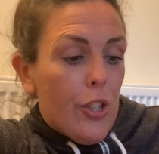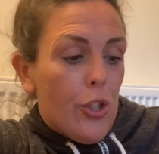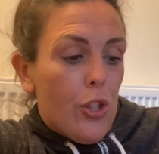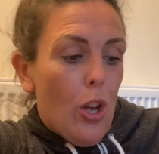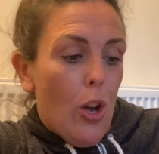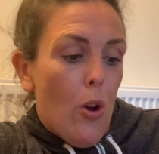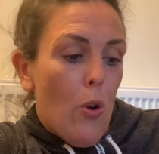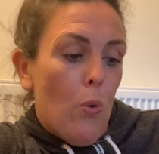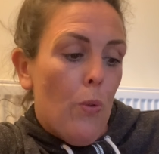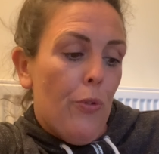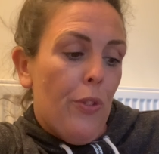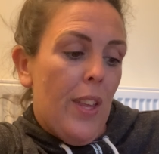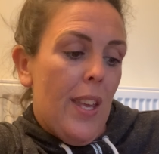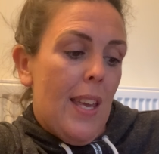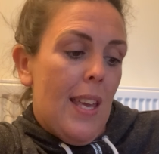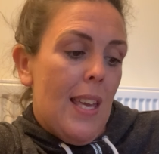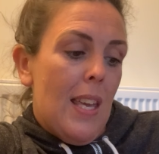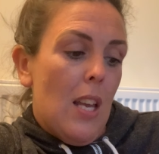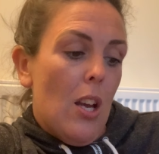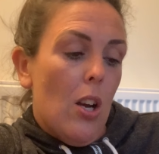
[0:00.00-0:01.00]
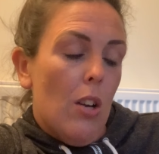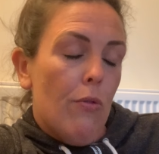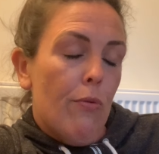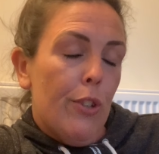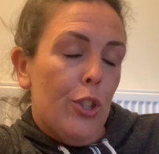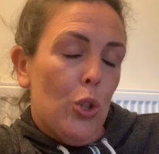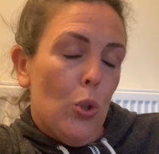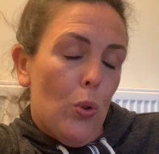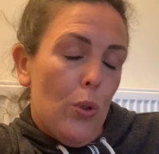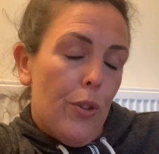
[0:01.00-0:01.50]
So the,
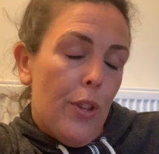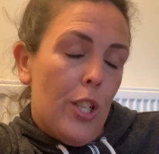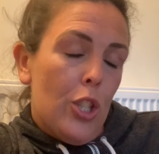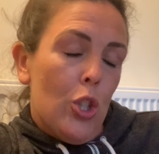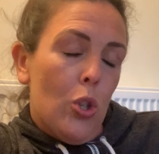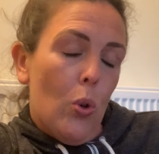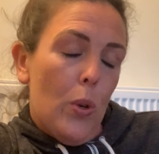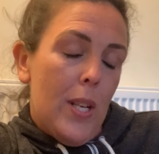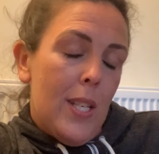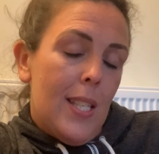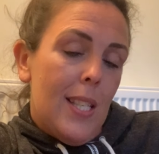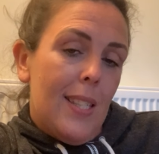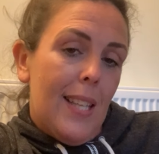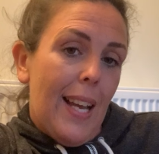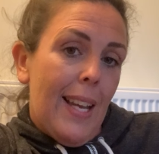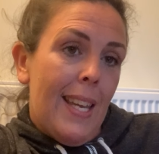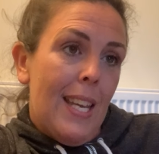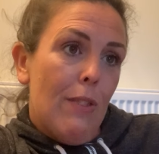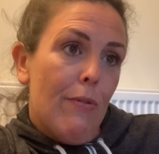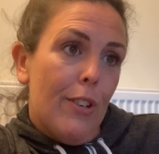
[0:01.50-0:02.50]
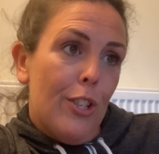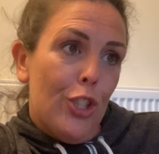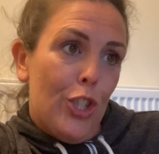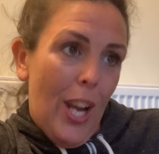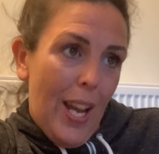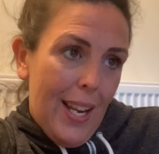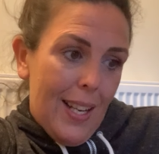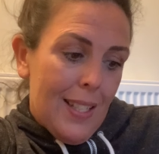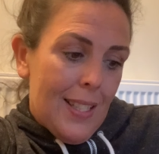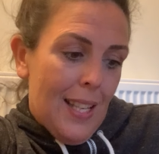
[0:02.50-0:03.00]
the choices that he
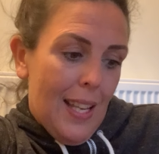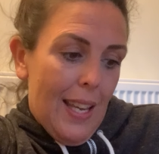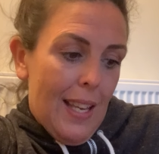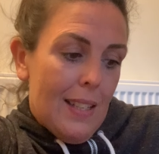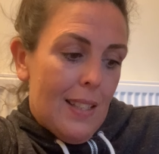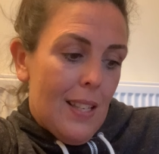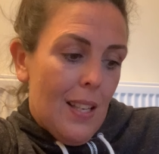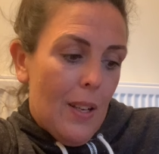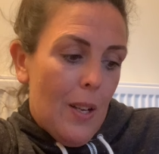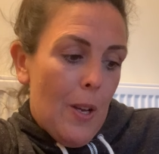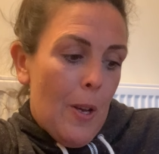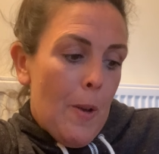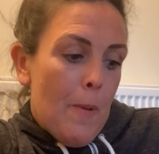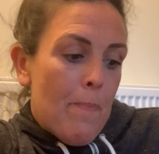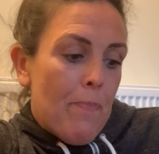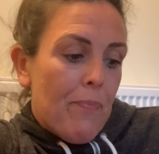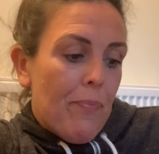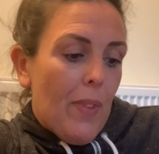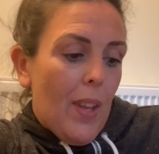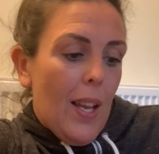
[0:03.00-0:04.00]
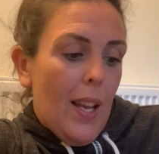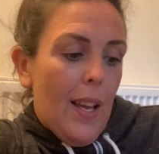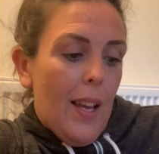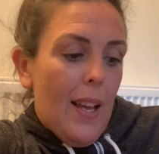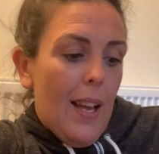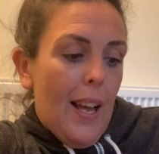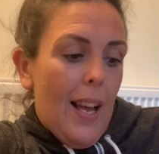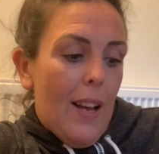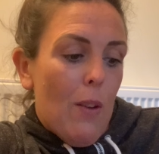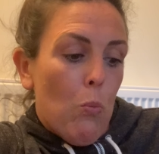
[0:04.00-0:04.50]
rejected
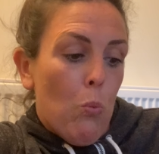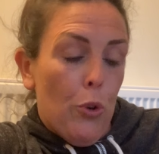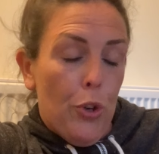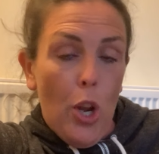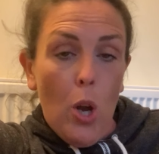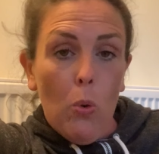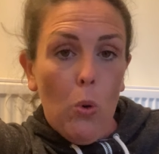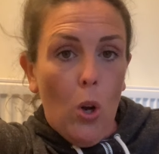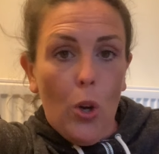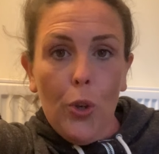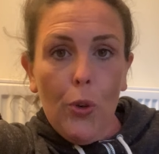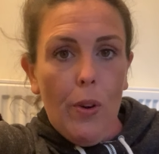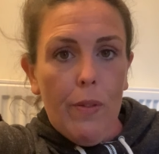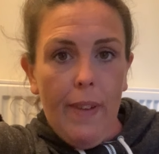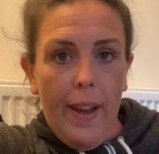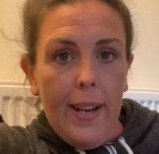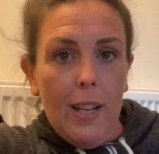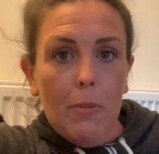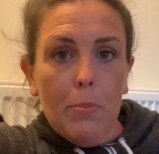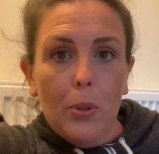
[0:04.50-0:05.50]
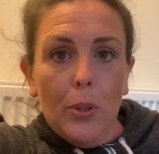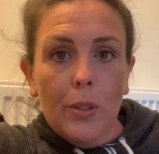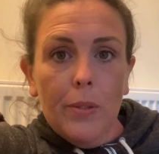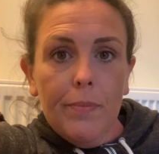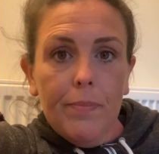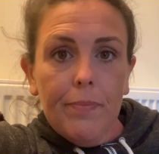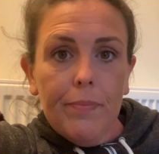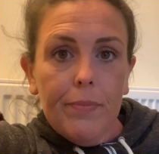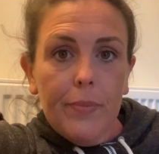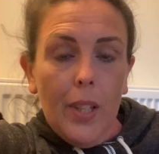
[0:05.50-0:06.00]
were no longer available.
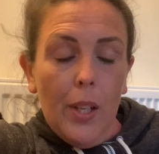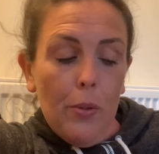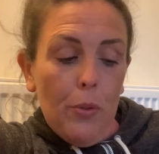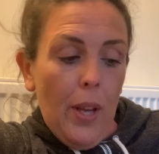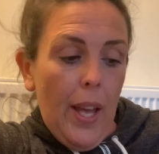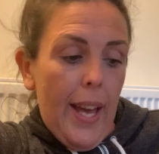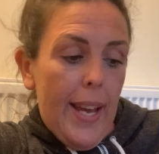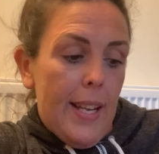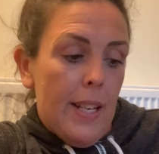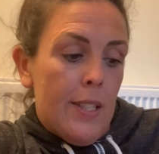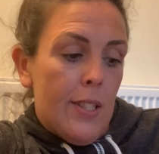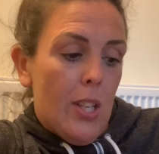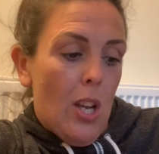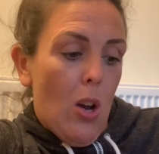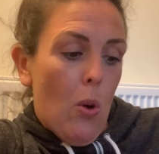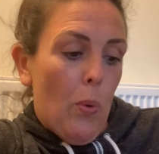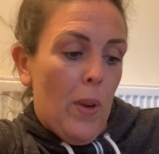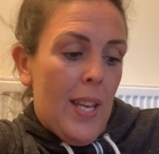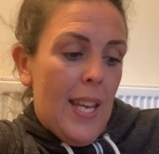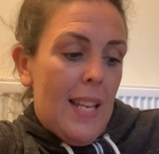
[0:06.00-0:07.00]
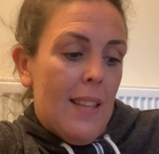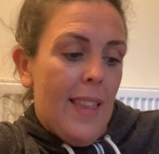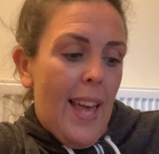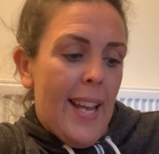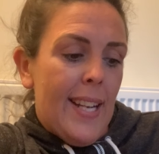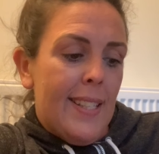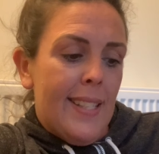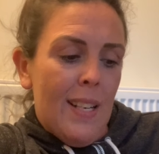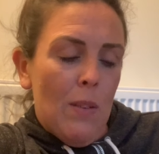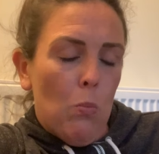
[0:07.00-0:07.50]
Okay, so he
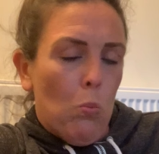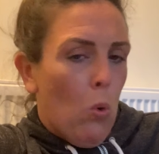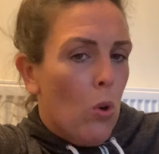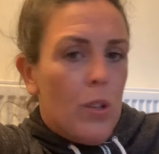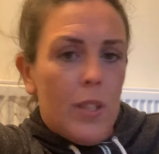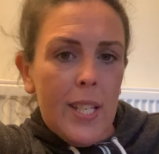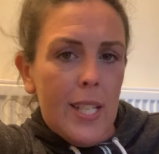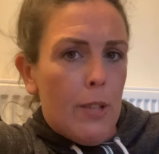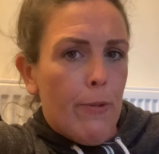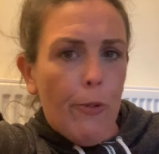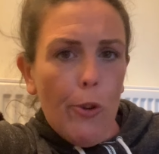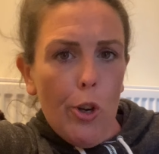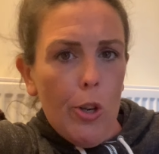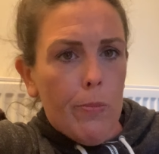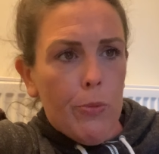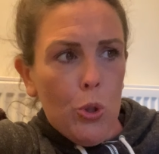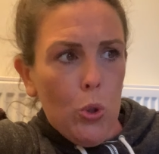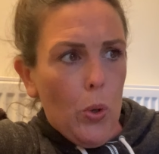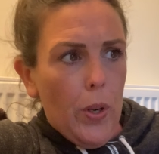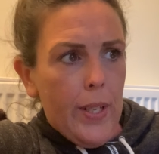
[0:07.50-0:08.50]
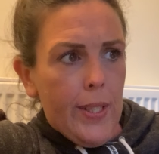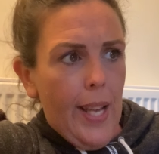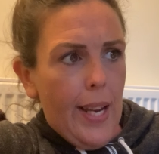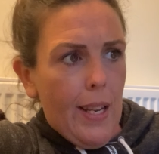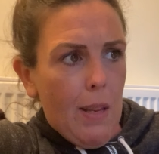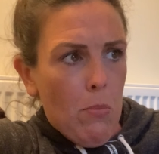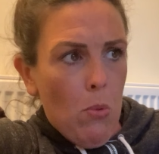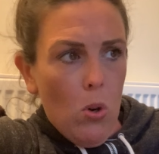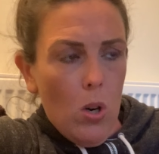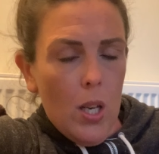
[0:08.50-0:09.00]
then didn't want his firm choice
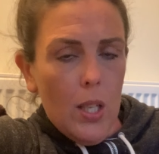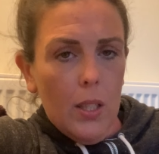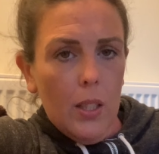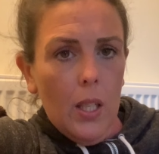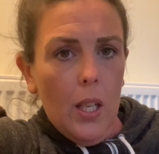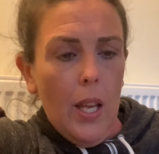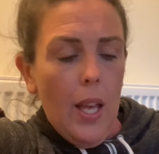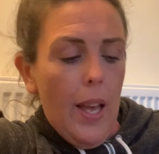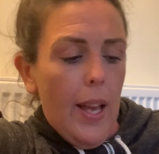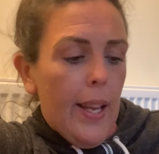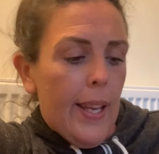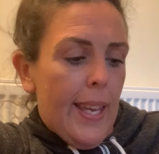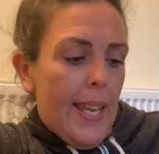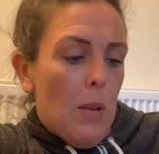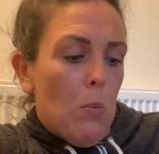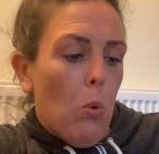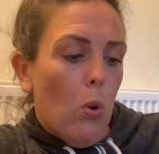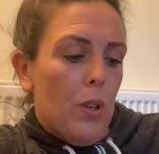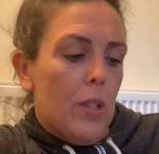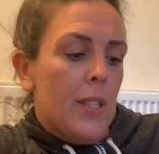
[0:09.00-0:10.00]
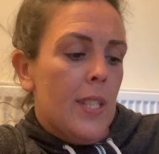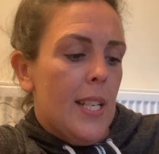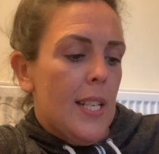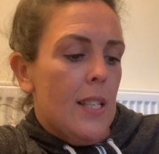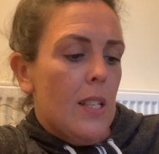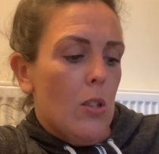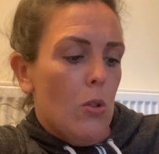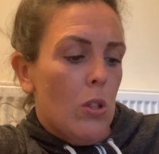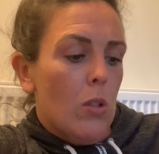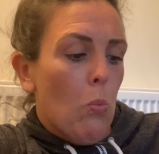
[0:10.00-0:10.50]
anymore. He
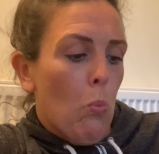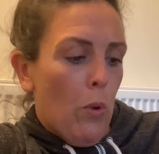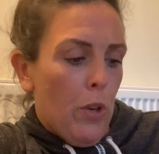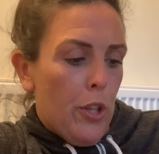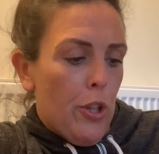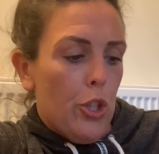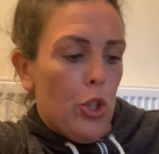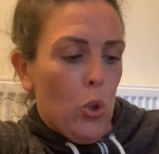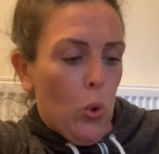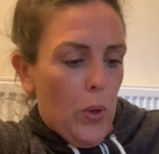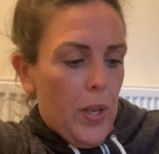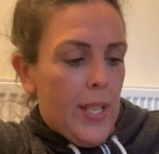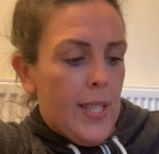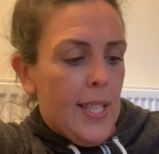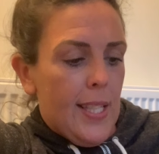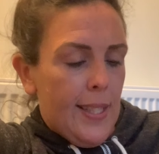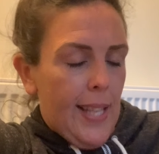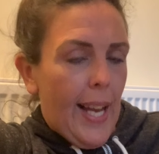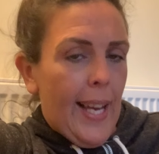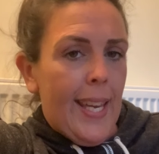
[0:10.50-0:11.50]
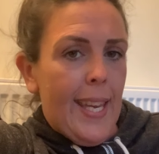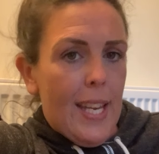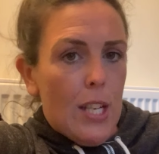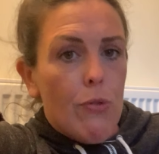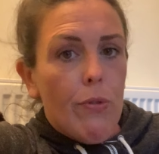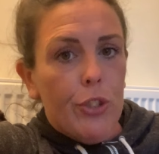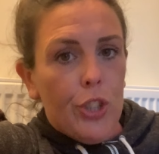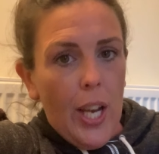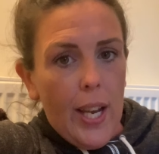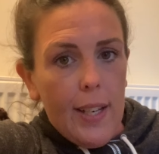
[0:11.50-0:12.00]
wanted one of the choices that he
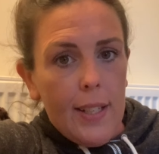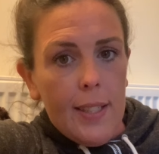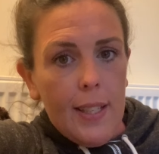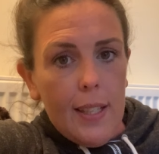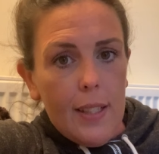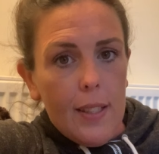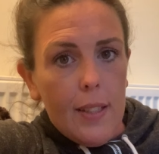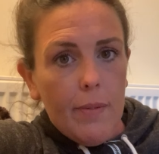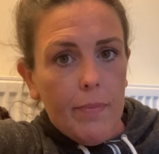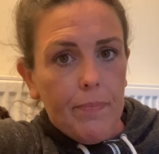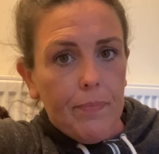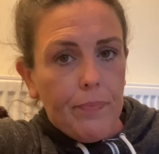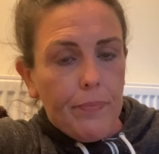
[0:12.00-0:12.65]
had rejected.